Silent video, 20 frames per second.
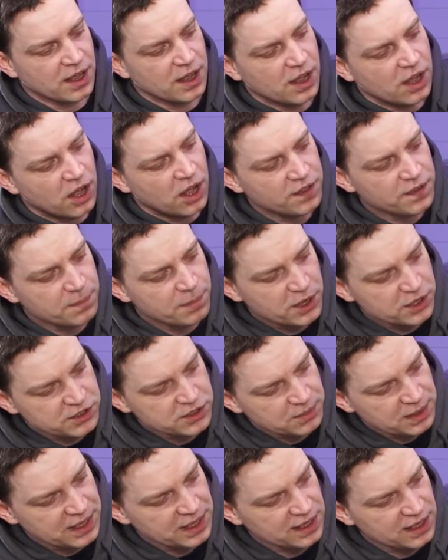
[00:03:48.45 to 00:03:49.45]
On the
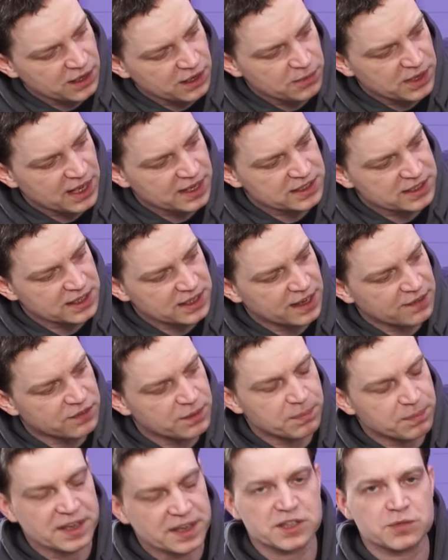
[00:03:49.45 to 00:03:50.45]
bottom here, we actually have
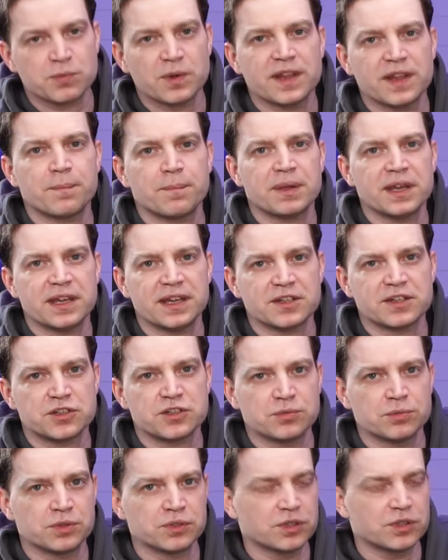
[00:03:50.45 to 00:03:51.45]
the place where the
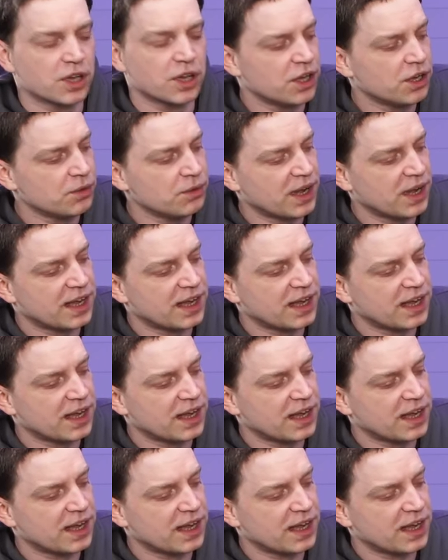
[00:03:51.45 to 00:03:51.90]
PSU would go,